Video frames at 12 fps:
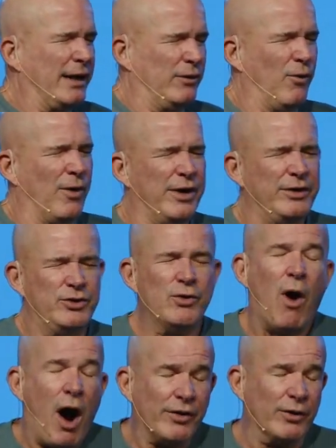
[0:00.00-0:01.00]
Lord,
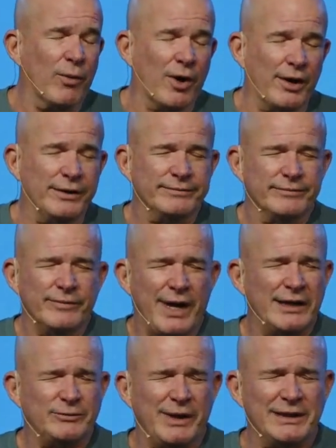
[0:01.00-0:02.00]
you are the word.
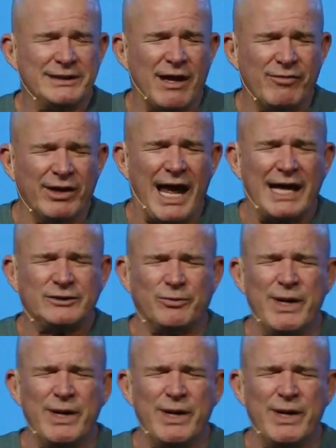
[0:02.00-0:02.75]
as we discovered last